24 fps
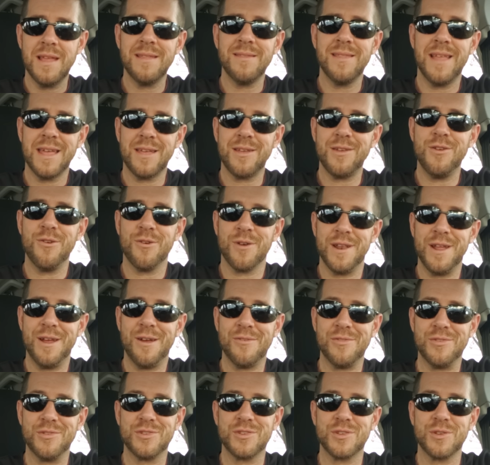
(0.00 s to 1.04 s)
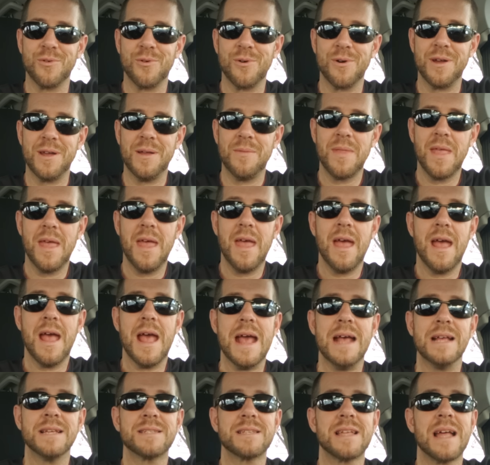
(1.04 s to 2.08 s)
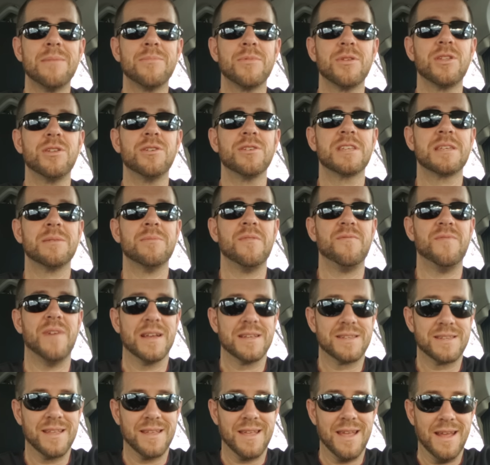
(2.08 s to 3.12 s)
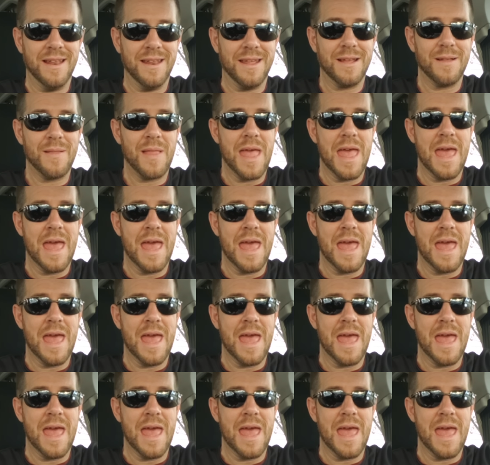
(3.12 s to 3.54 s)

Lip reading: like you're going to hear in this story, it's time to do some investigating.